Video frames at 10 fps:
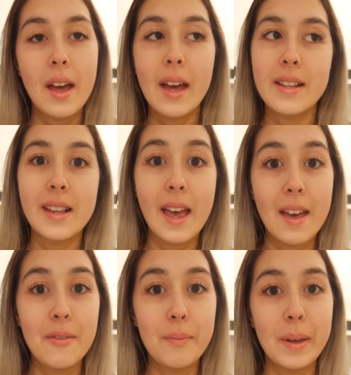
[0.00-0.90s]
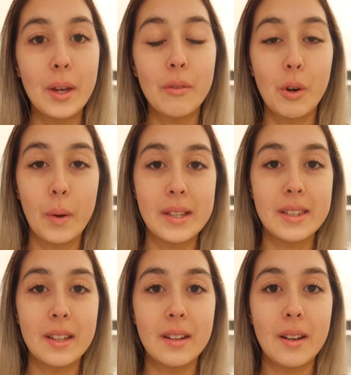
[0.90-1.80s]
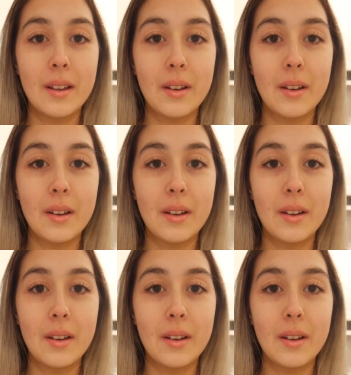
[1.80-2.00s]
as I have been requested